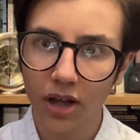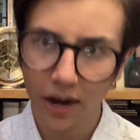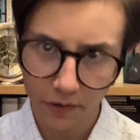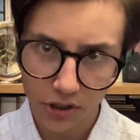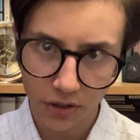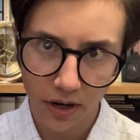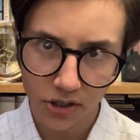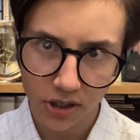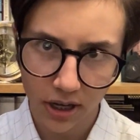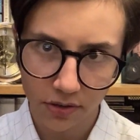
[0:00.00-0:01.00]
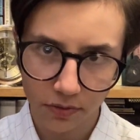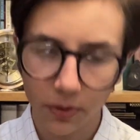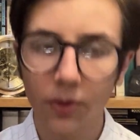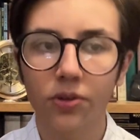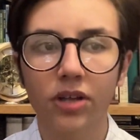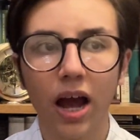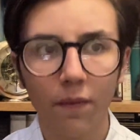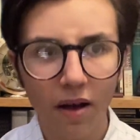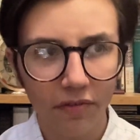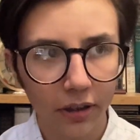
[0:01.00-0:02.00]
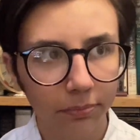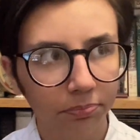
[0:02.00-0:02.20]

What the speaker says: aristocrats in the House of Lords. However,